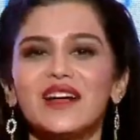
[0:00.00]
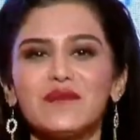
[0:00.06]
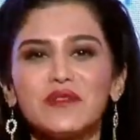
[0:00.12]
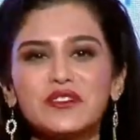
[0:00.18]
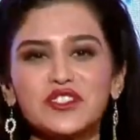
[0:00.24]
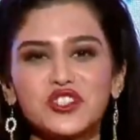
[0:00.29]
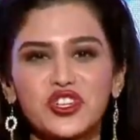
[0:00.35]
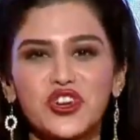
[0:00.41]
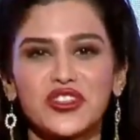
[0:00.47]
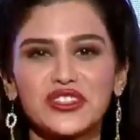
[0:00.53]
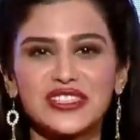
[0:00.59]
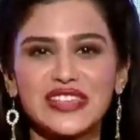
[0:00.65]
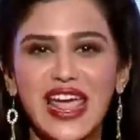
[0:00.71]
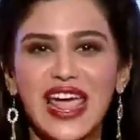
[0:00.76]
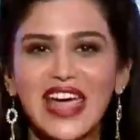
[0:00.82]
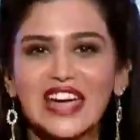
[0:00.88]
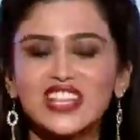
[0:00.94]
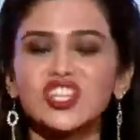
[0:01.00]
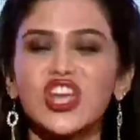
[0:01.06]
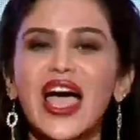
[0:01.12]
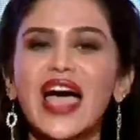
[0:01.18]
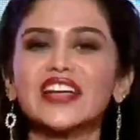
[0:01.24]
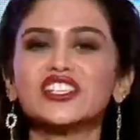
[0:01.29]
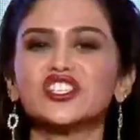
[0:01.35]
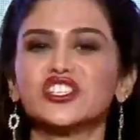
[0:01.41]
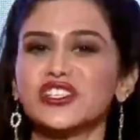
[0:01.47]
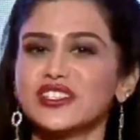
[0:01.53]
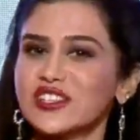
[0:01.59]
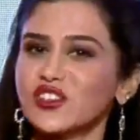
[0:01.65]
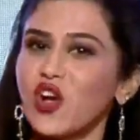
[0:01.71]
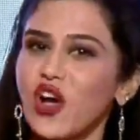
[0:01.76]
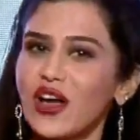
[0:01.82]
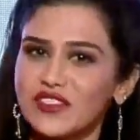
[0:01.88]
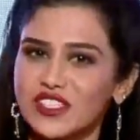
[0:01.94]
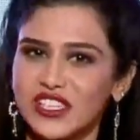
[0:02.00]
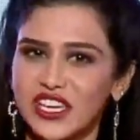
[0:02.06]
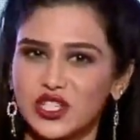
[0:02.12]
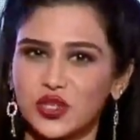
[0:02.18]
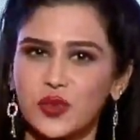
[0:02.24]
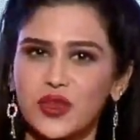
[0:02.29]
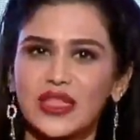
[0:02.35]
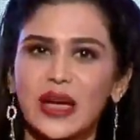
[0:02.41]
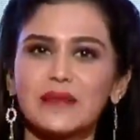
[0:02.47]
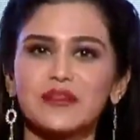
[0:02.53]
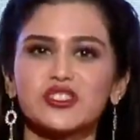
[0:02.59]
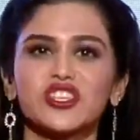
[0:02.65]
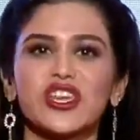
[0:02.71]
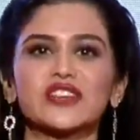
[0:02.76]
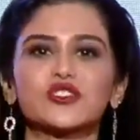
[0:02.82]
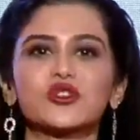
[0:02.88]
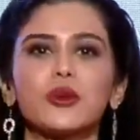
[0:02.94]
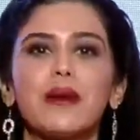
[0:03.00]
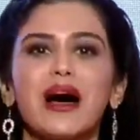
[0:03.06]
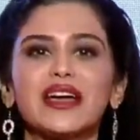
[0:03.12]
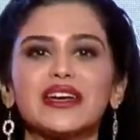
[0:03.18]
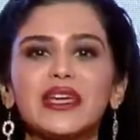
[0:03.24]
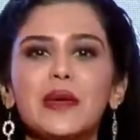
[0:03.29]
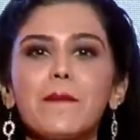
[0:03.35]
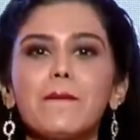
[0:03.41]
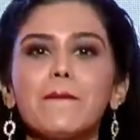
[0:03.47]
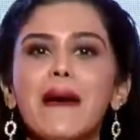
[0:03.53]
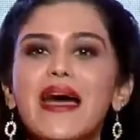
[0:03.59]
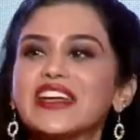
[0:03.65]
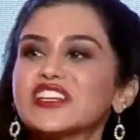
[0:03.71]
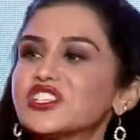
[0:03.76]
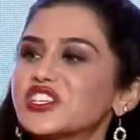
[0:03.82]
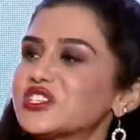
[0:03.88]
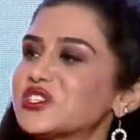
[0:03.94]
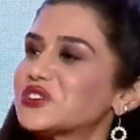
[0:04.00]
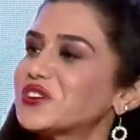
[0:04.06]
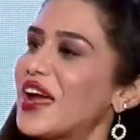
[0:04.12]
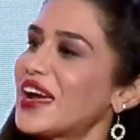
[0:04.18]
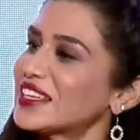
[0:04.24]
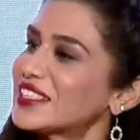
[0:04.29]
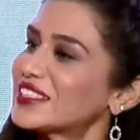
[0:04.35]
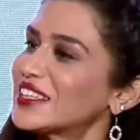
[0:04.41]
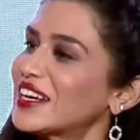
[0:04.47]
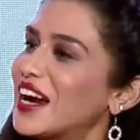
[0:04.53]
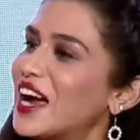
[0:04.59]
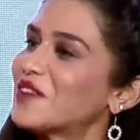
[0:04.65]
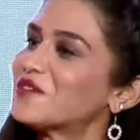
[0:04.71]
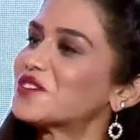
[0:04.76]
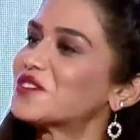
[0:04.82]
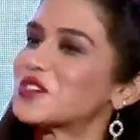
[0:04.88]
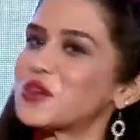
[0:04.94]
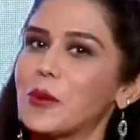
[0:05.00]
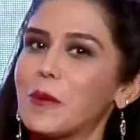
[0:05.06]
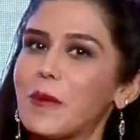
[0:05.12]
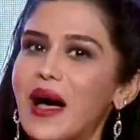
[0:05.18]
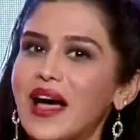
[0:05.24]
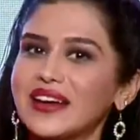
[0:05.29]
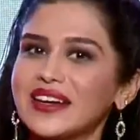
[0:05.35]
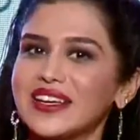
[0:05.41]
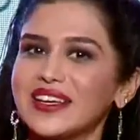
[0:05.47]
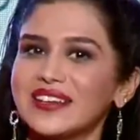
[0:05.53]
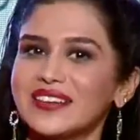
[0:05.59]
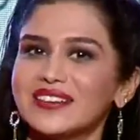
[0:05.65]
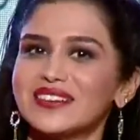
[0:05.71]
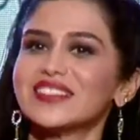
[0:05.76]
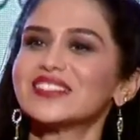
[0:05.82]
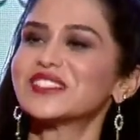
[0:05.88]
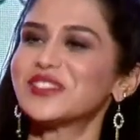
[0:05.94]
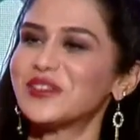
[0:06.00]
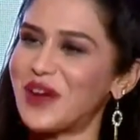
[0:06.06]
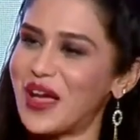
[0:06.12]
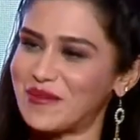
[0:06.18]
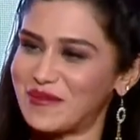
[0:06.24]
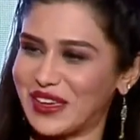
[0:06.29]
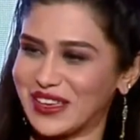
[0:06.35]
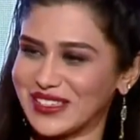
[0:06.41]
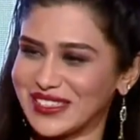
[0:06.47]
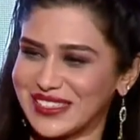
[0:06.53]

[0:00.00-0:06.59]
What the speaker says: position on stage. And she's in conversation with Abhishek Somany, Managing Director of Somany Ceramics.